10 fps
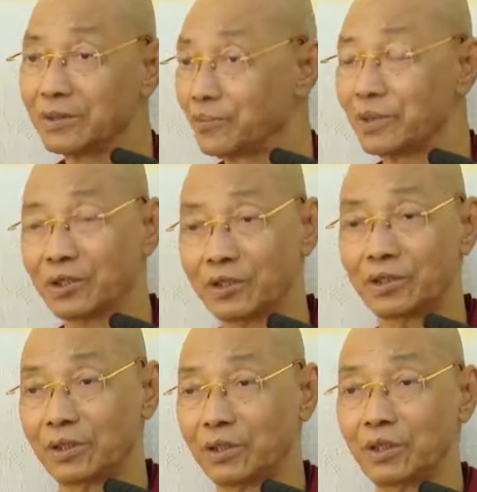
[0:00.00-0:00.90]
because
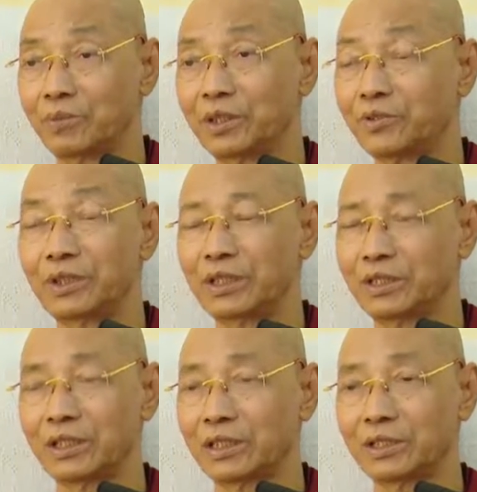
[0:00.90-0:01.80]
our
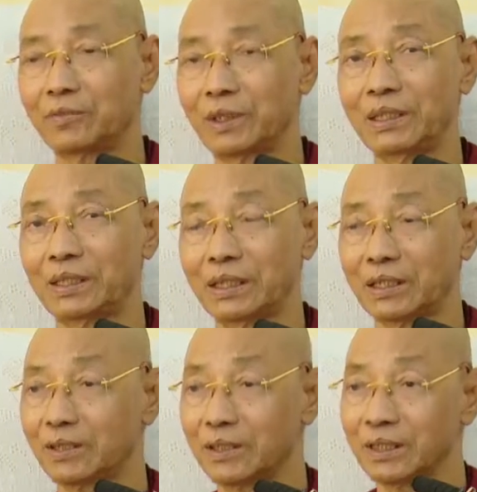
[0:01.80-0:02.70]
commentaries explain
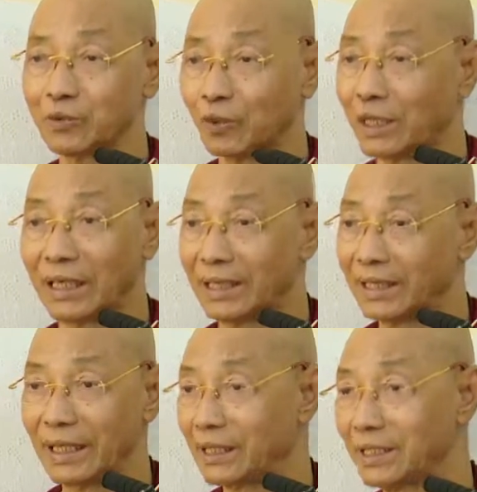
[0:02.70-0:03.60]
according to what
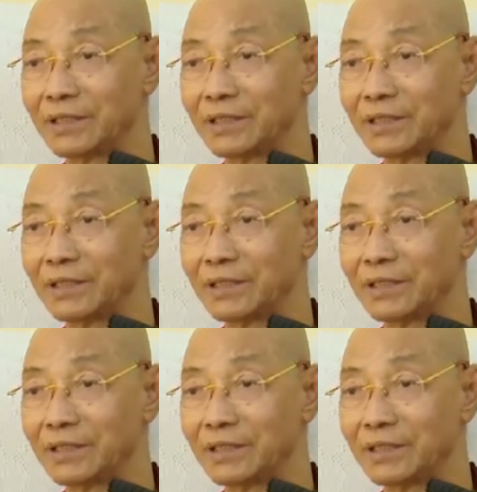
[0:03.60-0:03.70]
context.